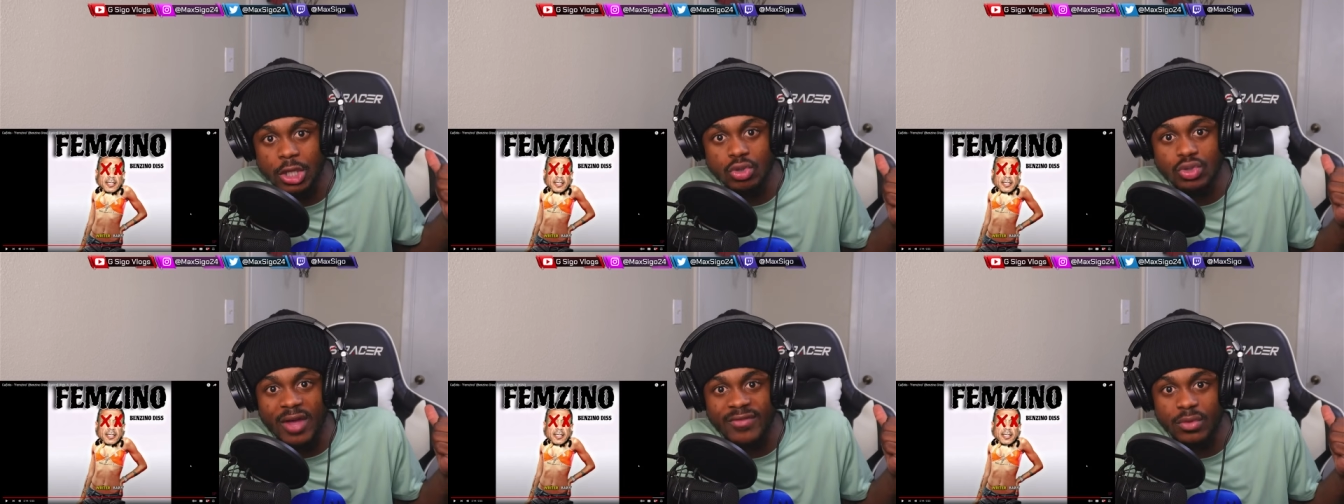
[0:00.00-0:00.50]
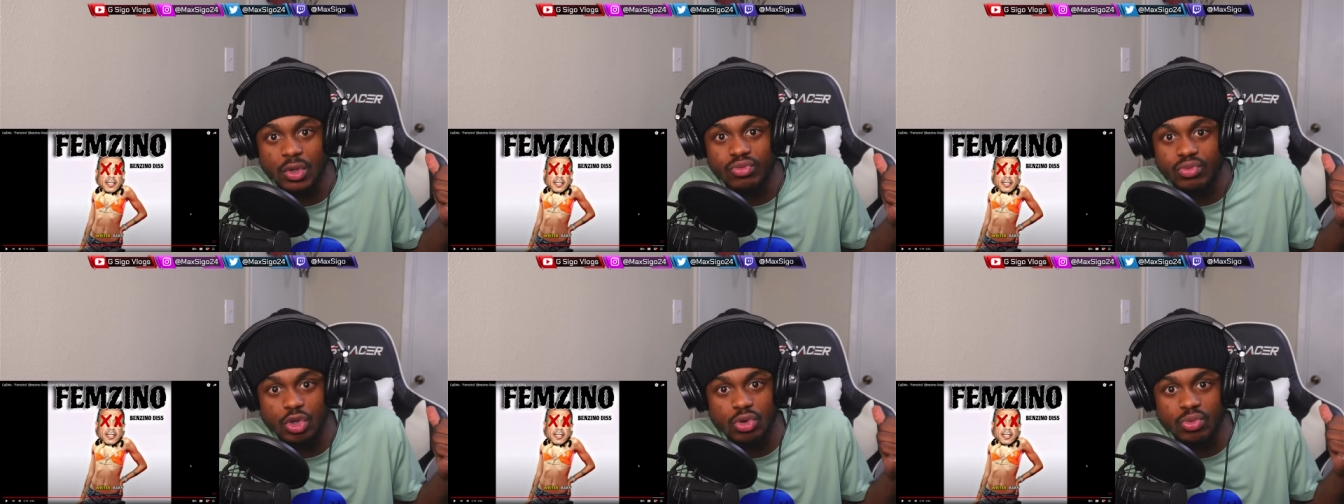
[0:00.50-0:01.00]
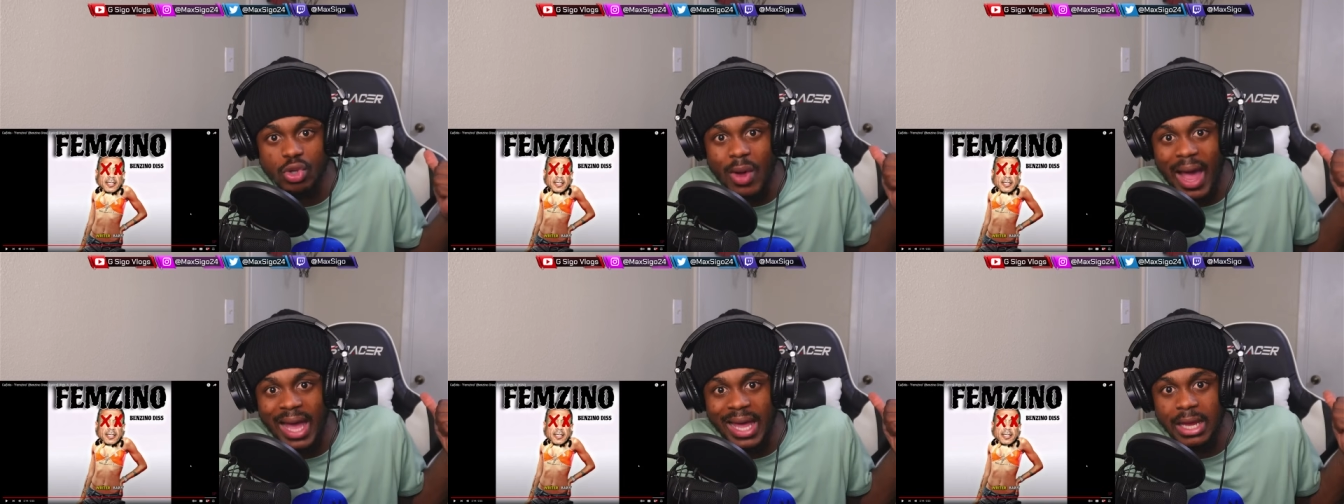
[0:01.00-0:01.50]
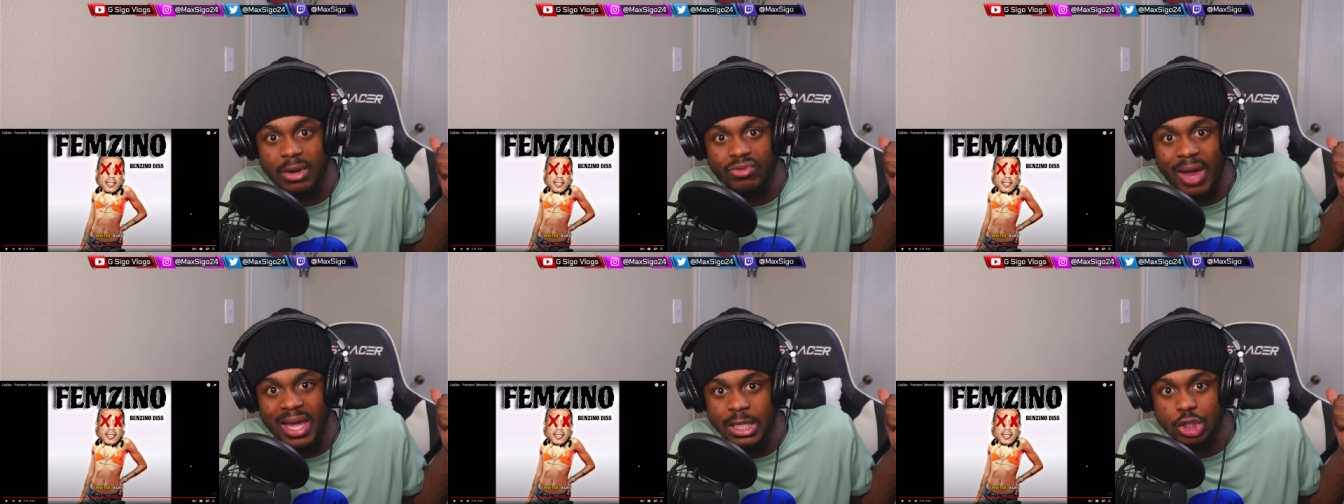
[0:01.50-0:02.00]
You driving, you out here
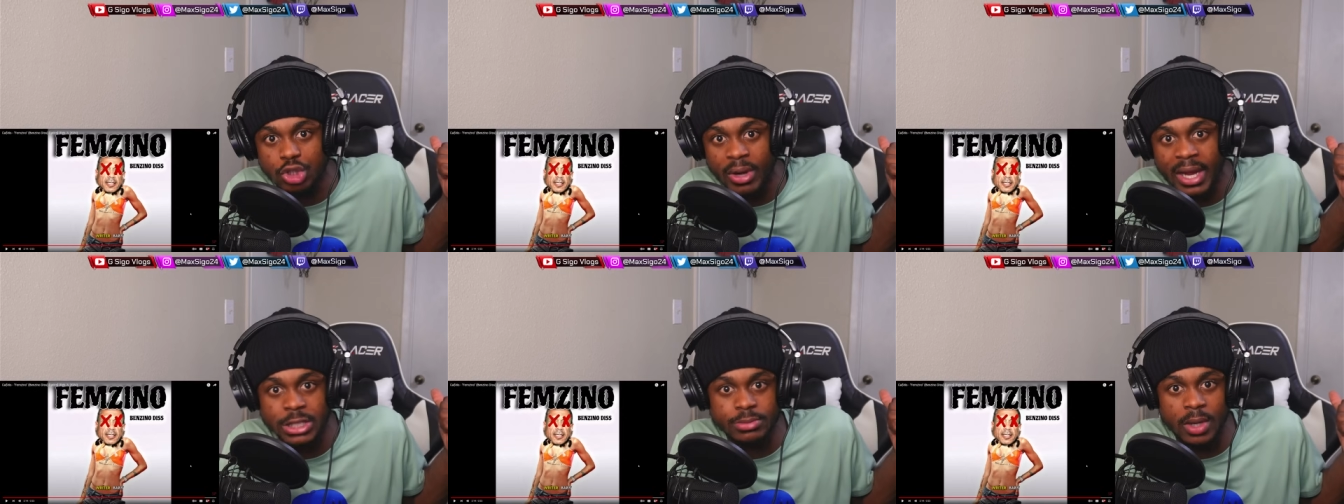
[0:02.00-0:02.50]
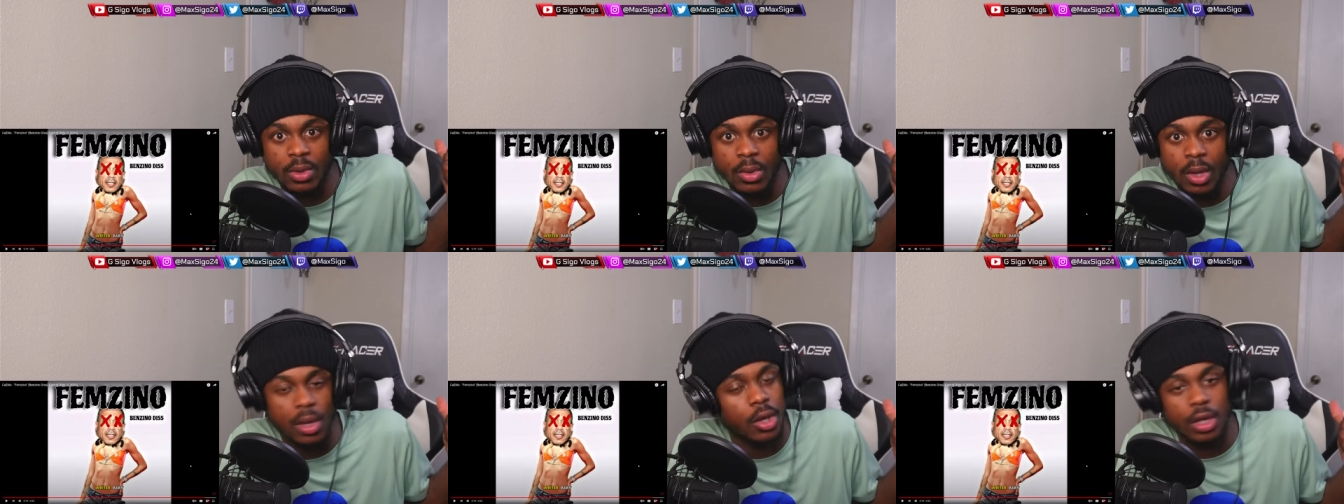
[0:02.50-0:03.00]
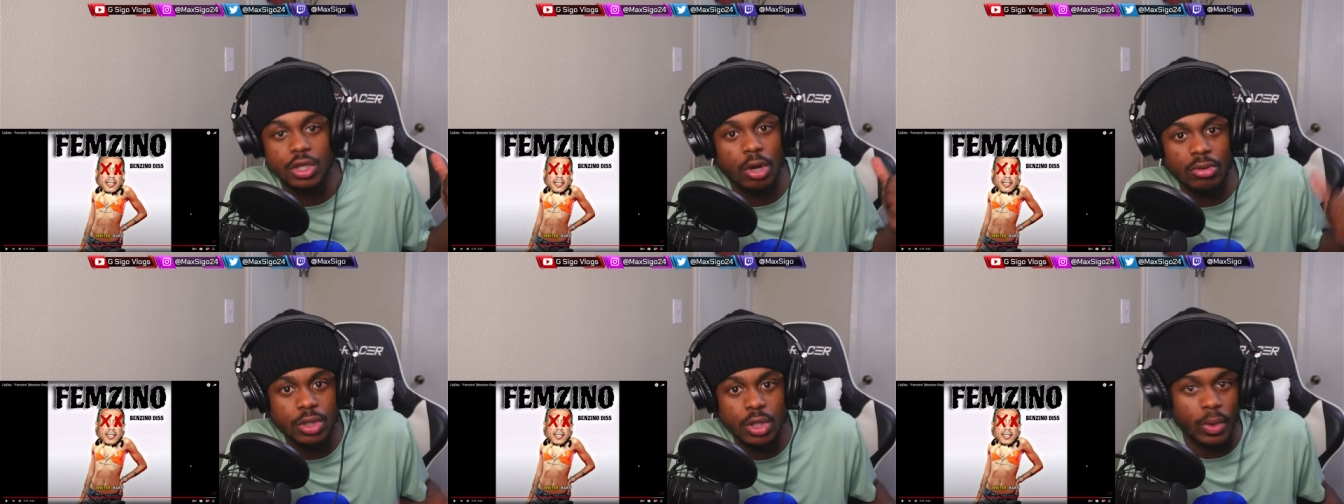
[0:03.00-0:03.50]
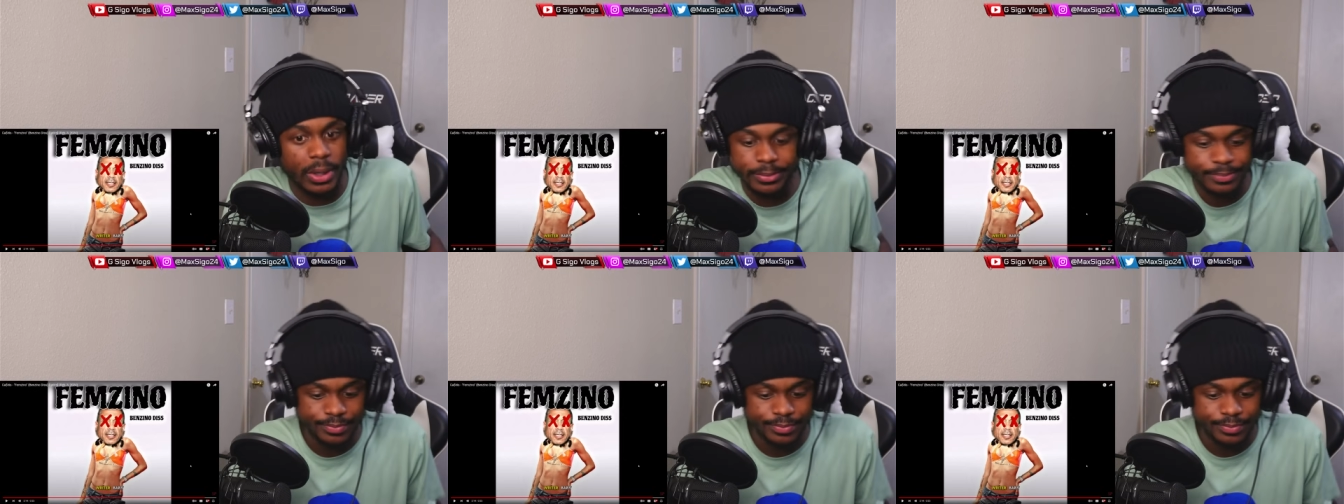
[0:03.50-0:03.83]
riding trans, bro. Don't do it.